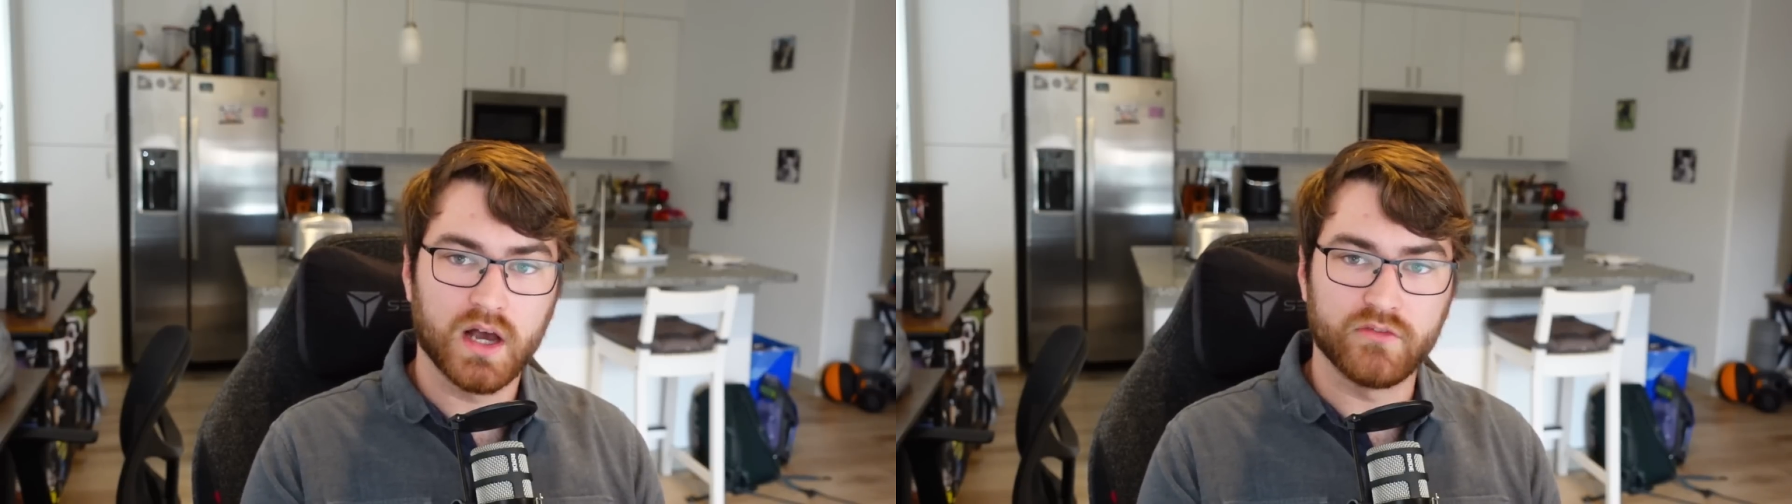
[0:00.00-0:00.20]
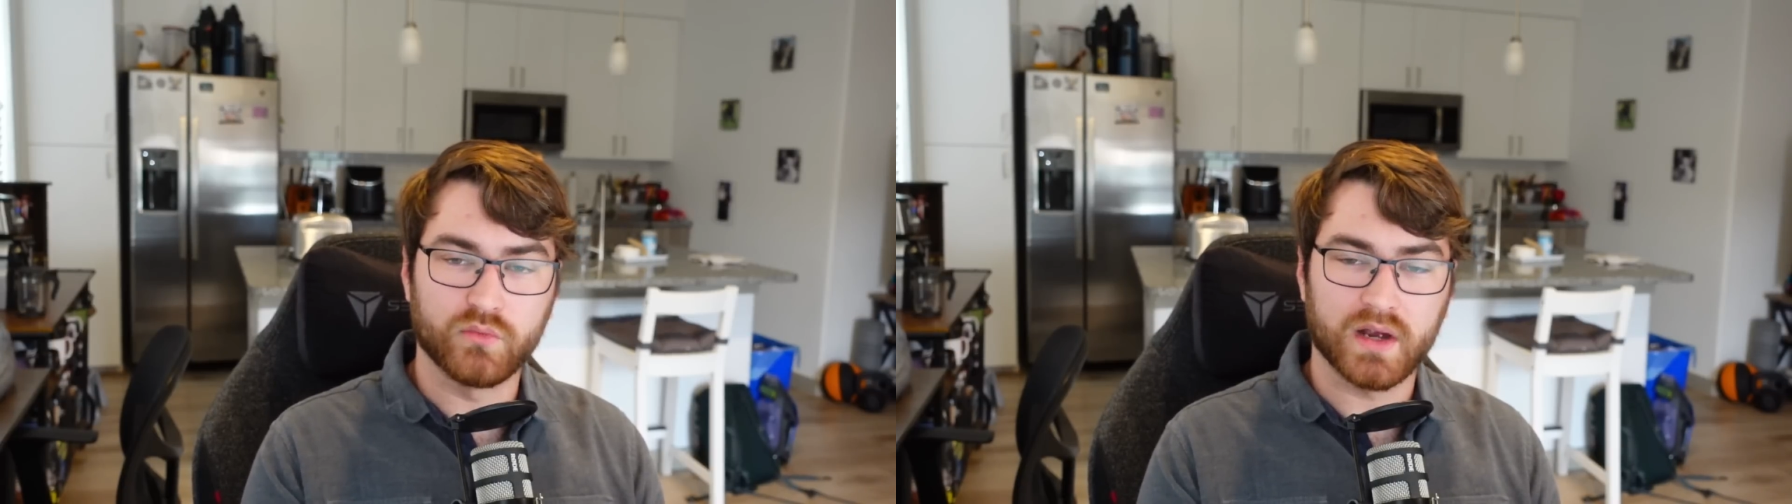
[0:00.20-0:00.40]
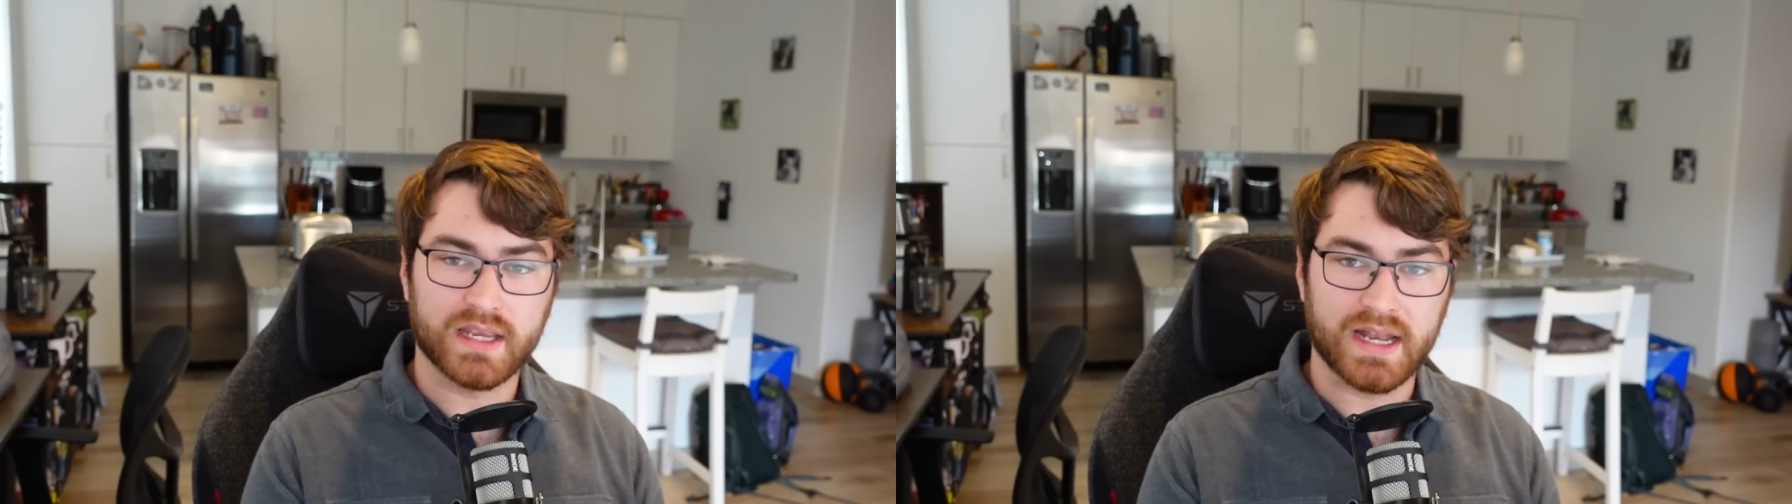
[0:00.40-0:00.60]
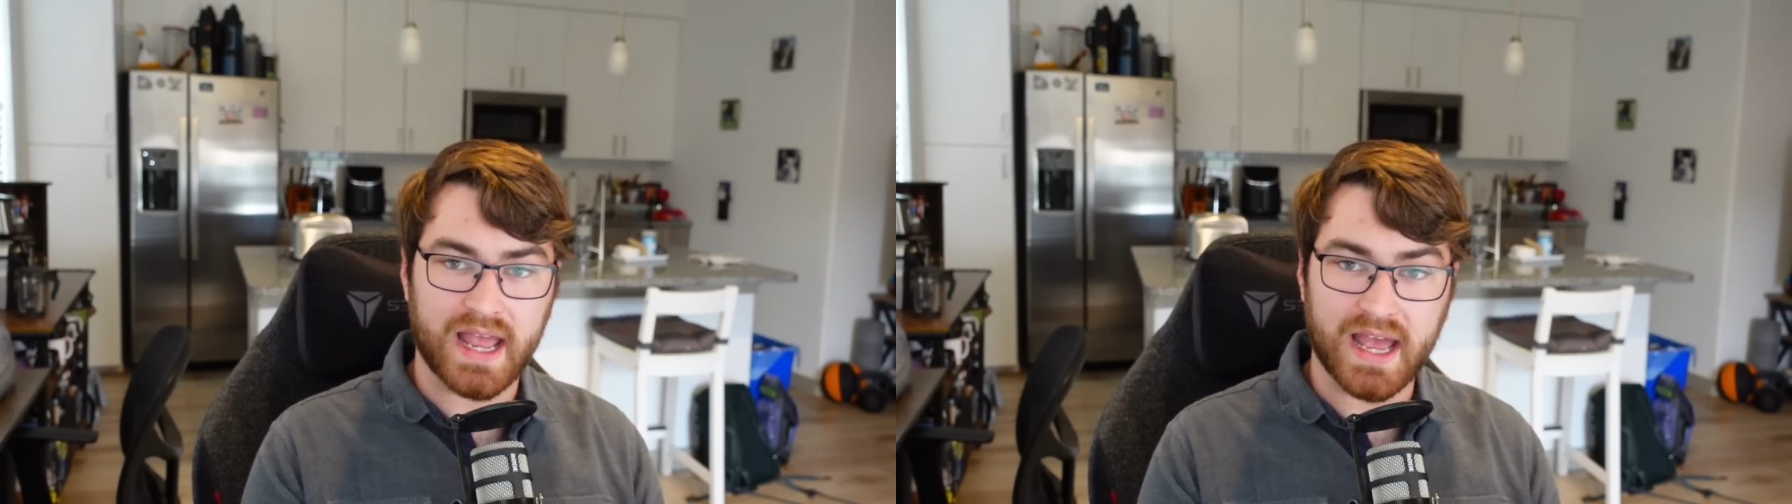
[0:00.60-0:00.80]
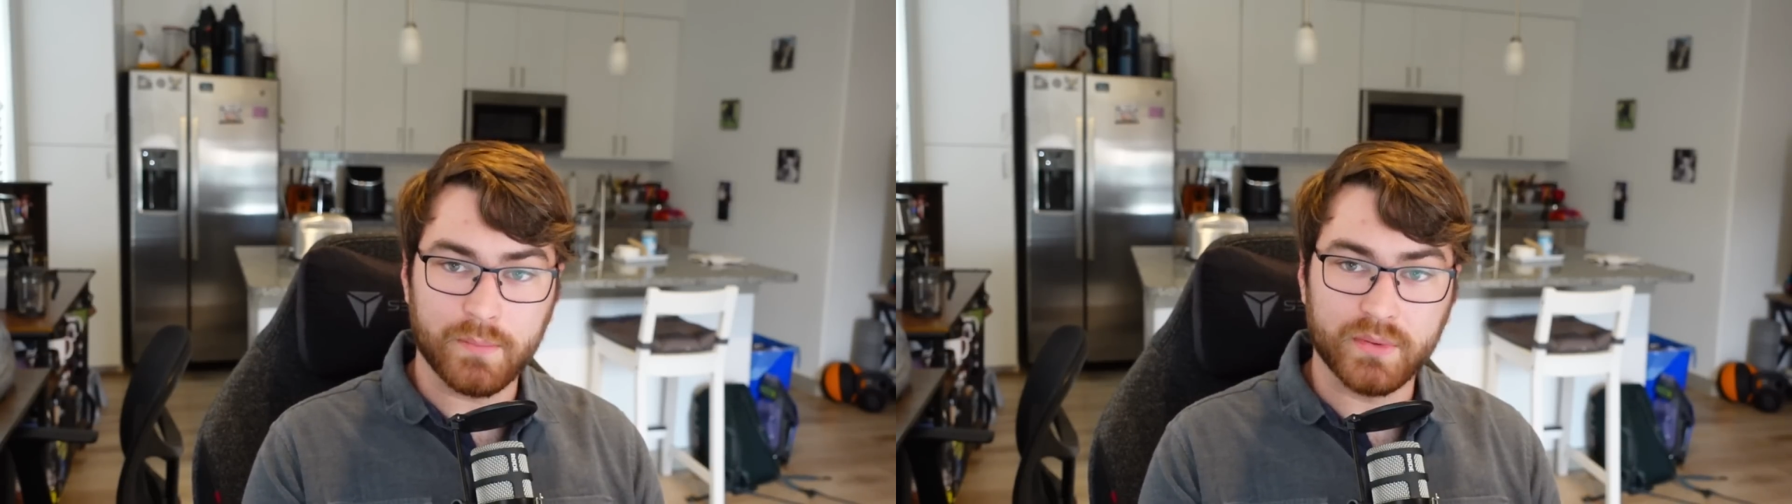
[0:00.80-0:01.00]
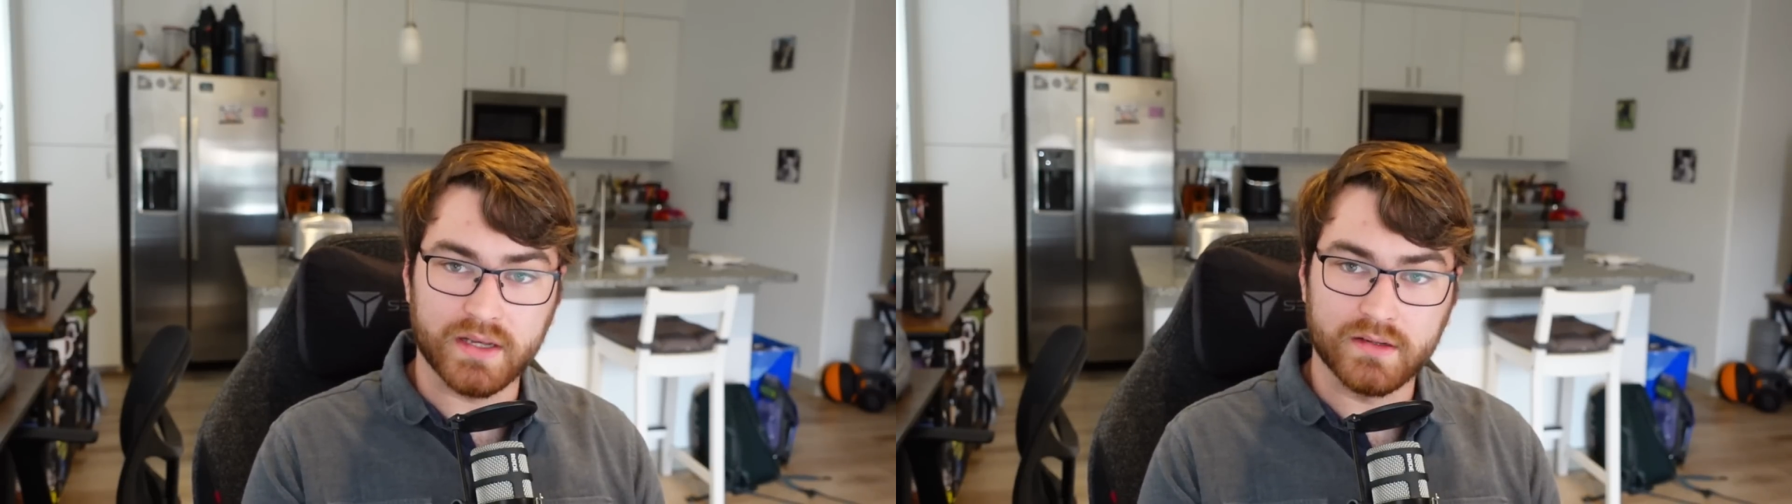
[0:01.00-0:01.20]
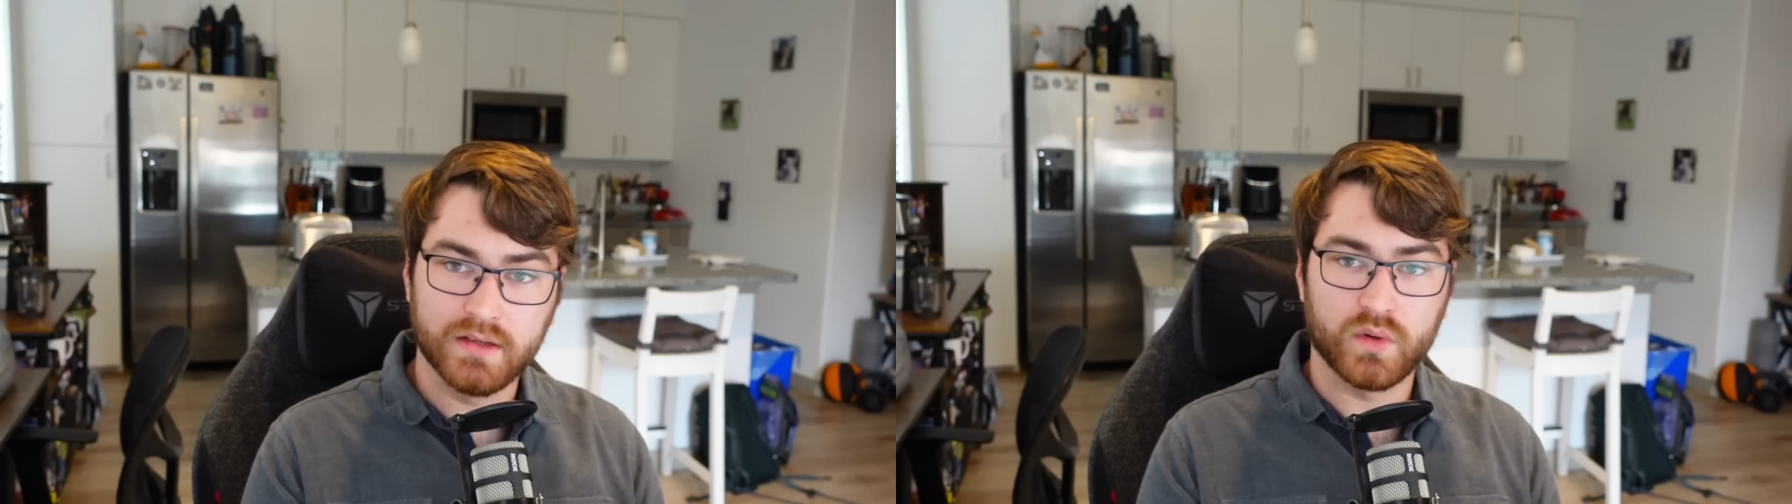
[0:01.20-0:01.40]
of what can happen